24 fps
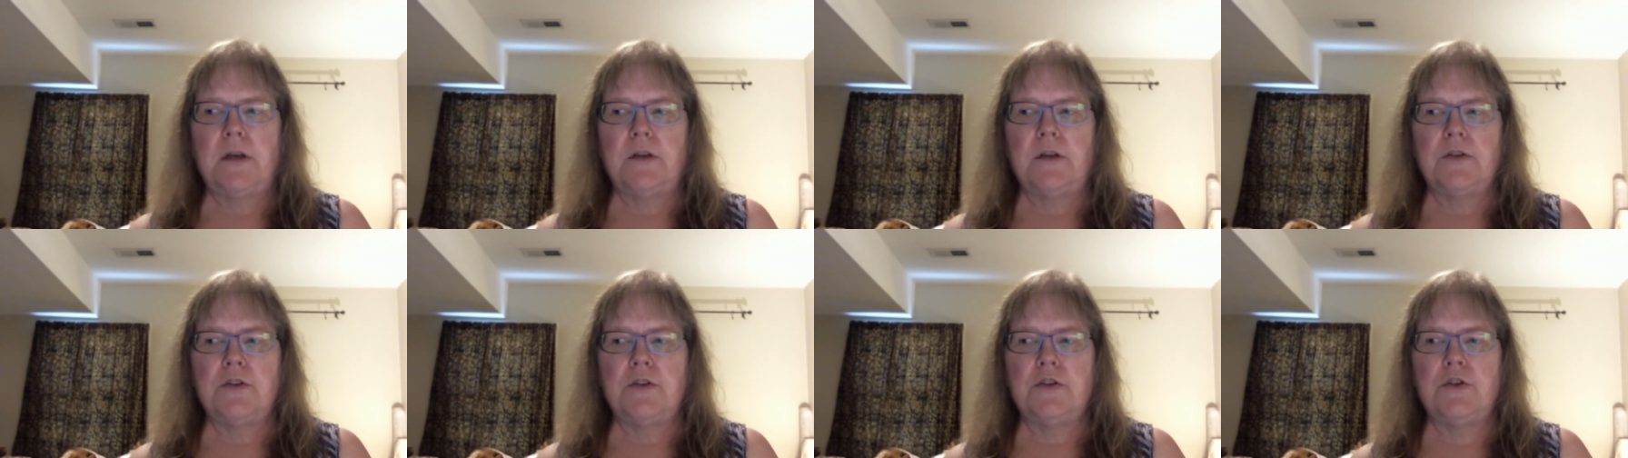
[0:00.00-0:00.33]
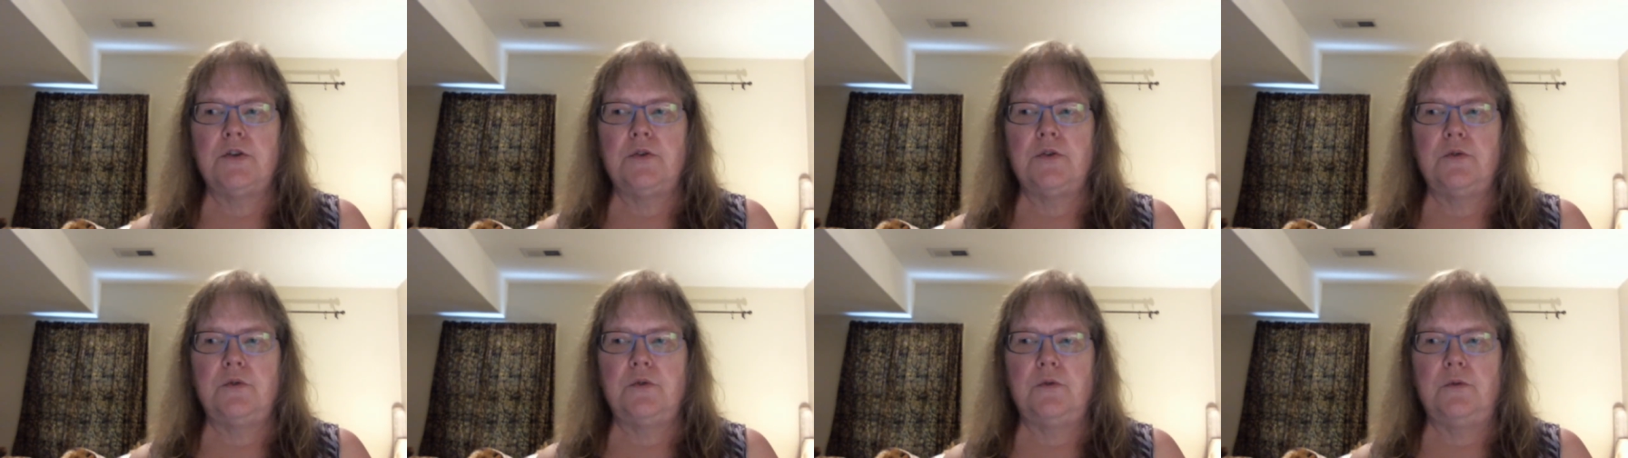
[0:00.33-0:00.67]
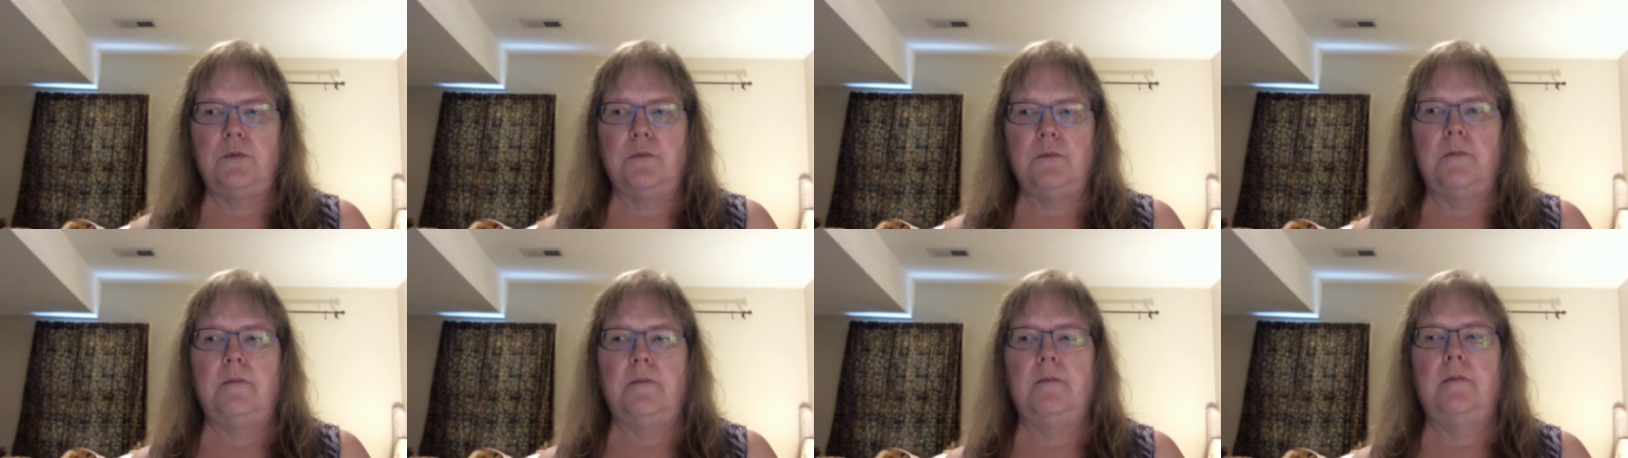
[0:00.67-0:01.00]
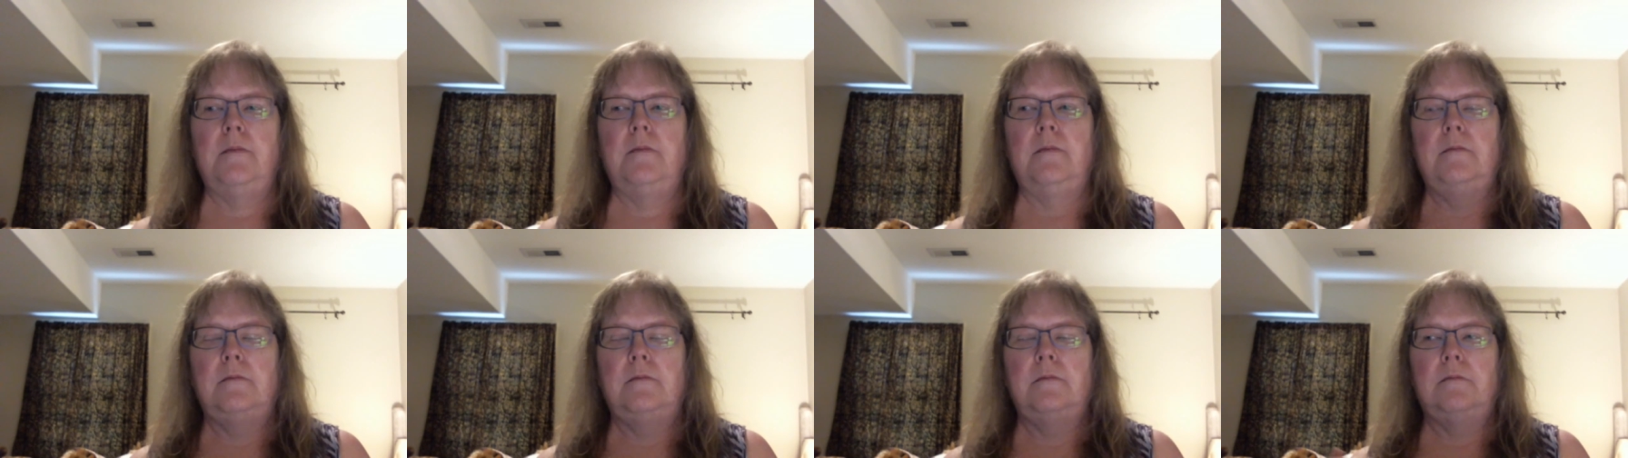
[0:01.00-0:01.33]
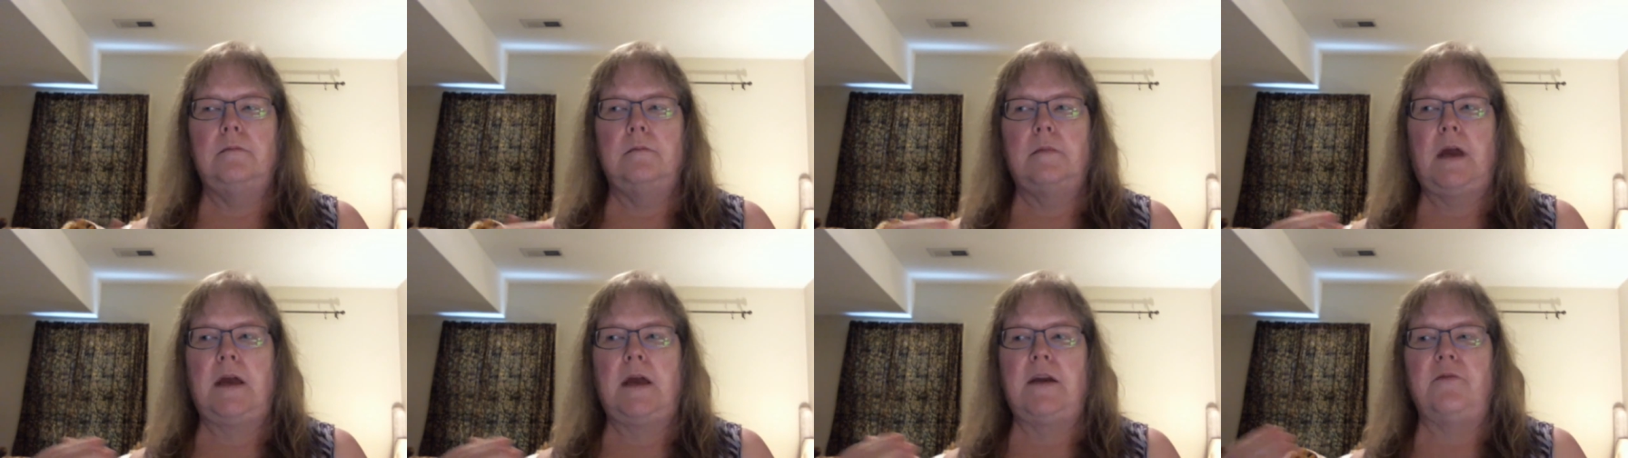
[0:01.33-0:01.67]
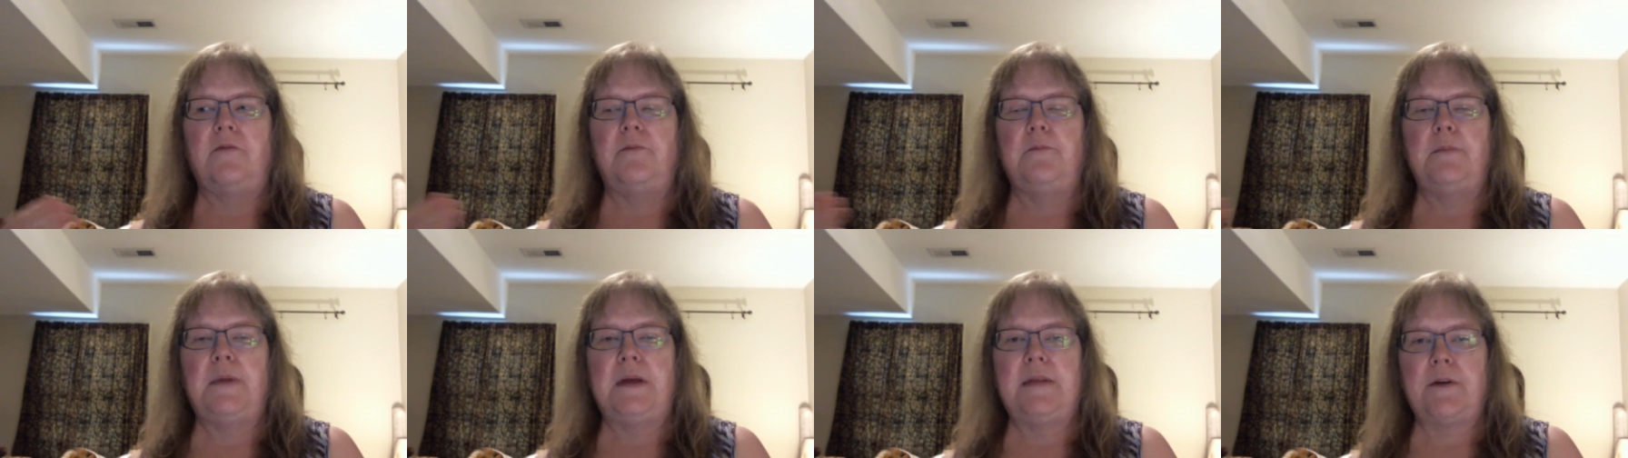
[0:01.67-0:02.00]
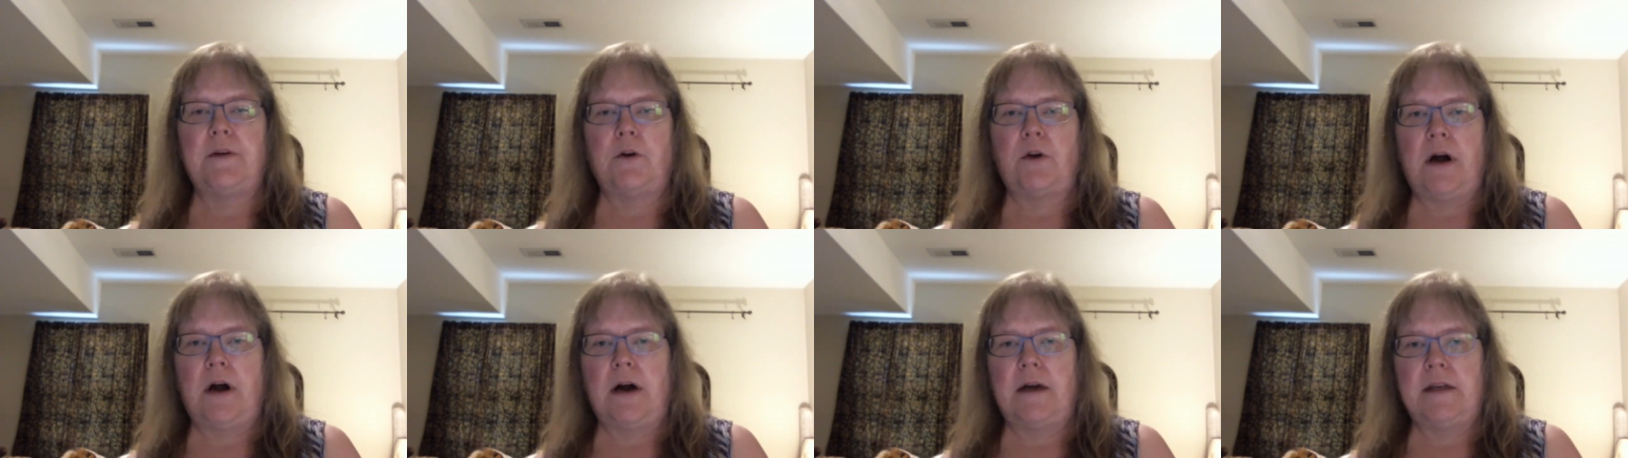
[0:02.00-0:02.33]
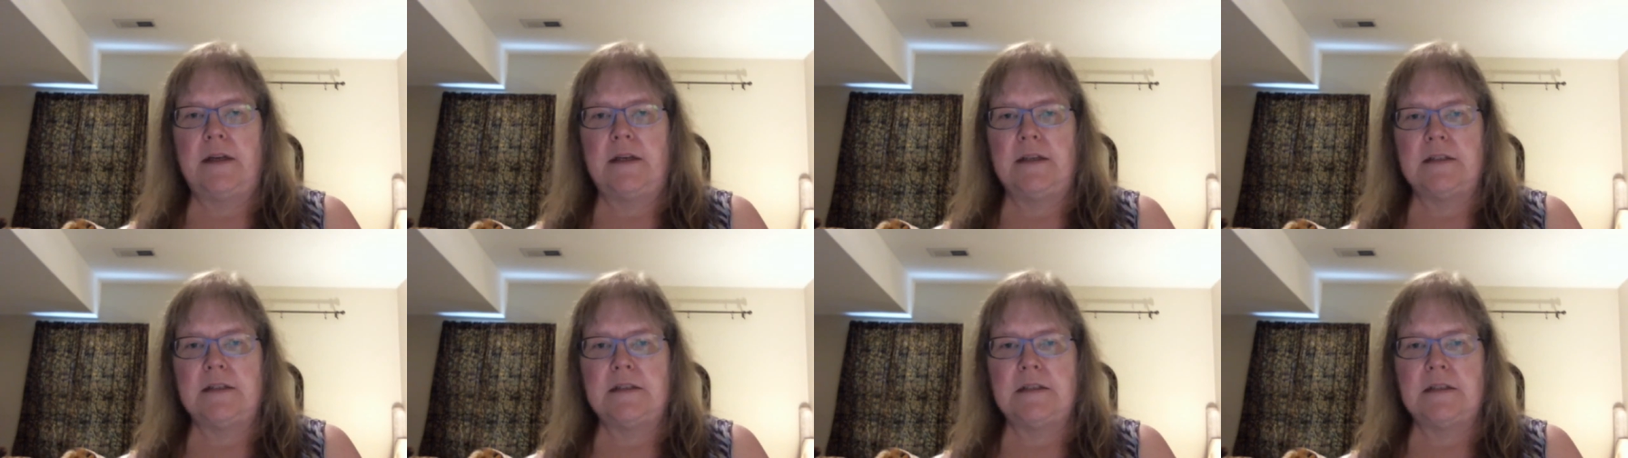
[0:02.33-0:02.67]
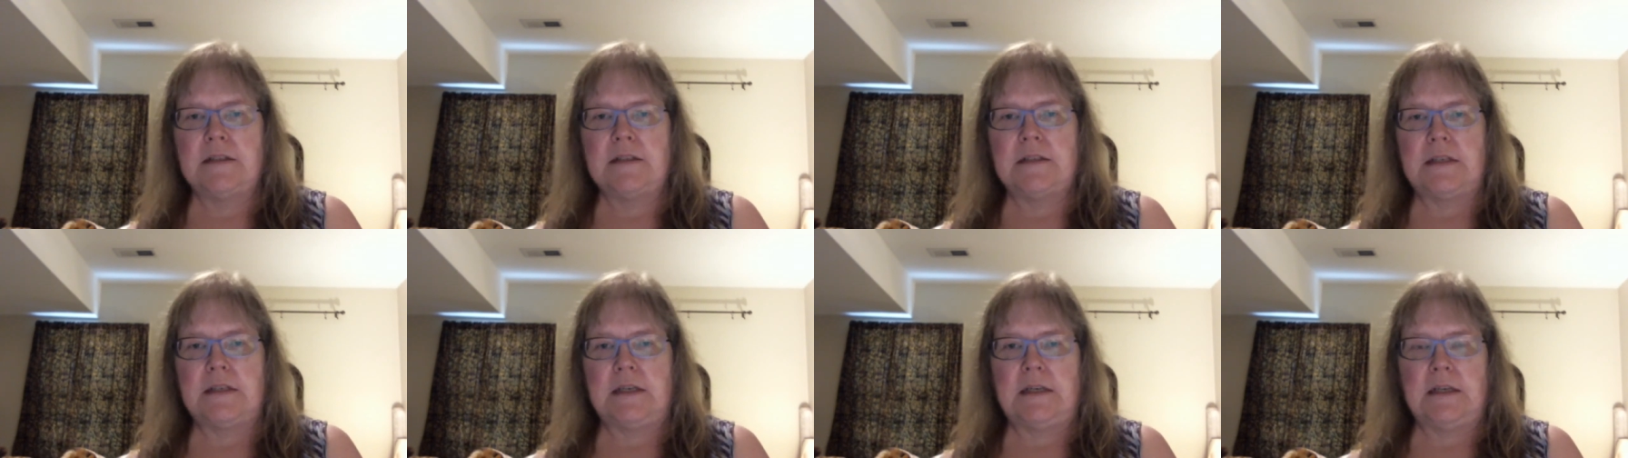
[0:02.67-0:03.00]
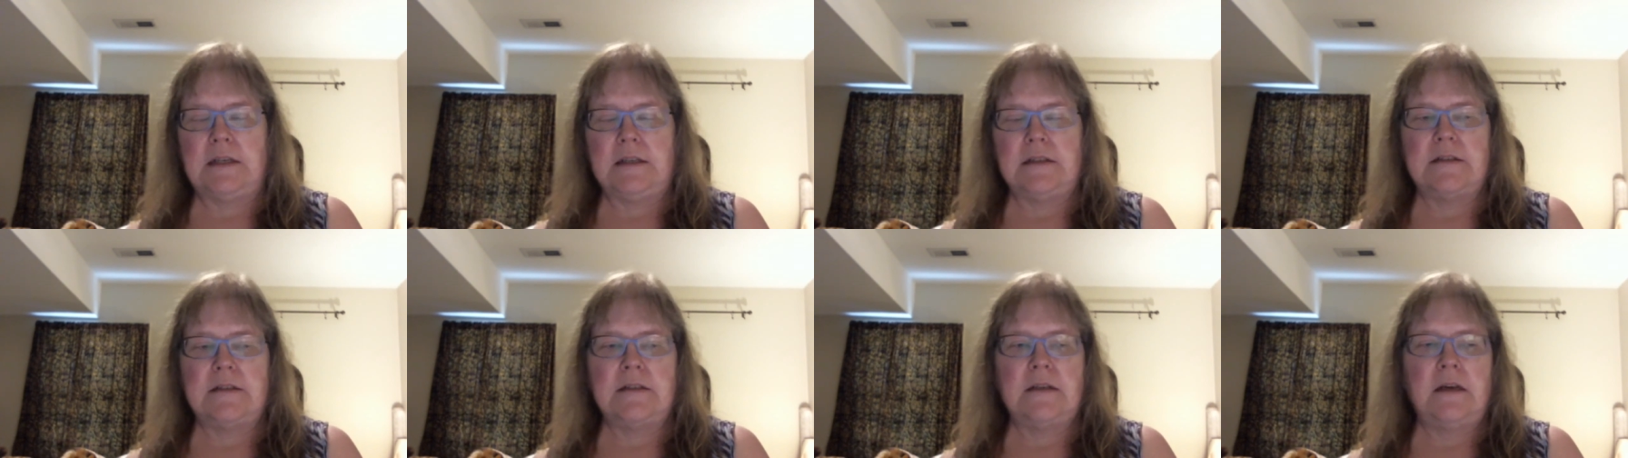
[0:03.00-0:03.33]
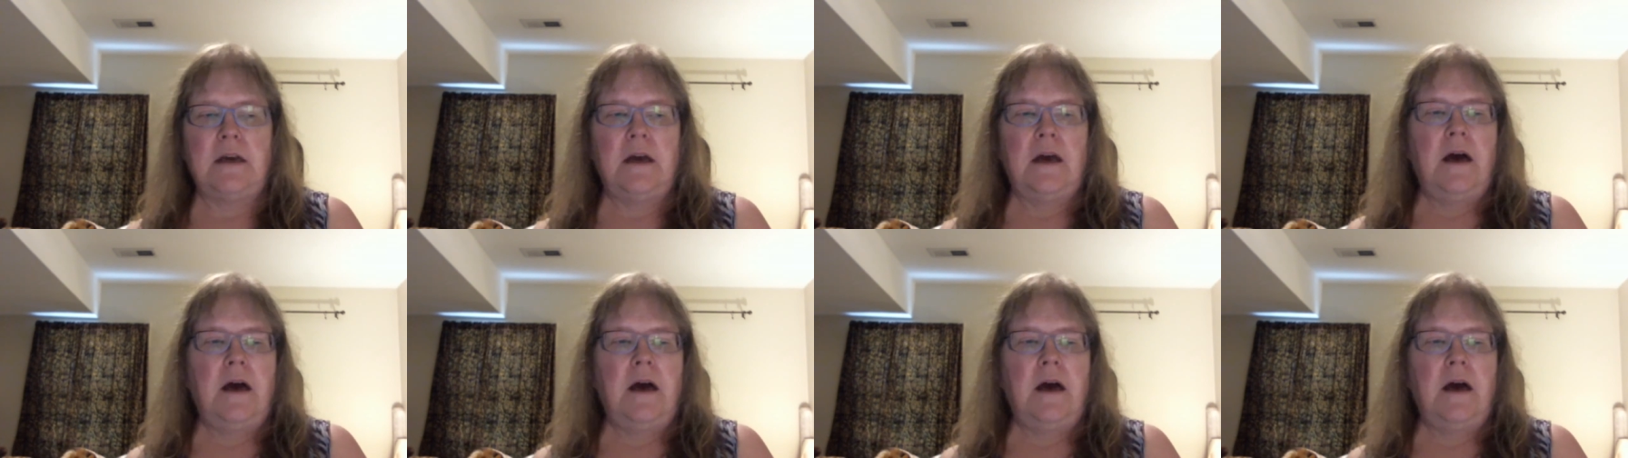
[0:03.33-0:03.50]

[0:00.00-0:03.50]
to kind of meet their audience's needs.